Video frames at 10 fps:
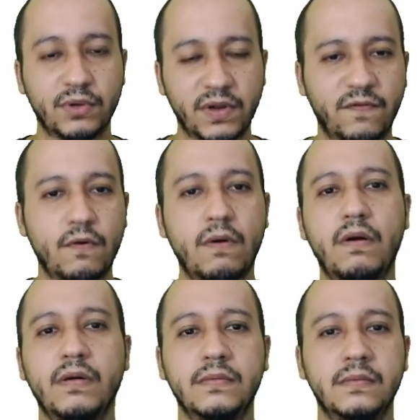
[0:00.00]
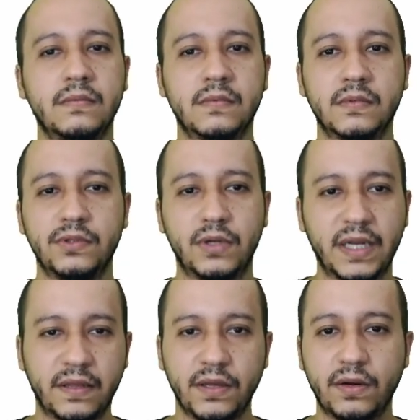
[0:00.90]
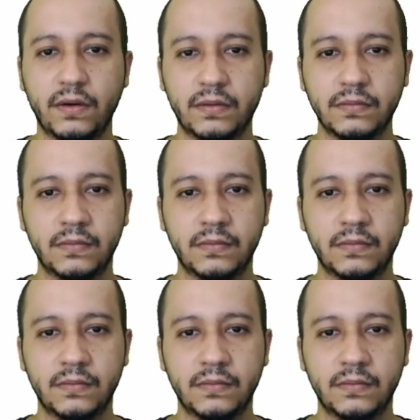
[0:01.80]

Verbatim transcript: 24 click here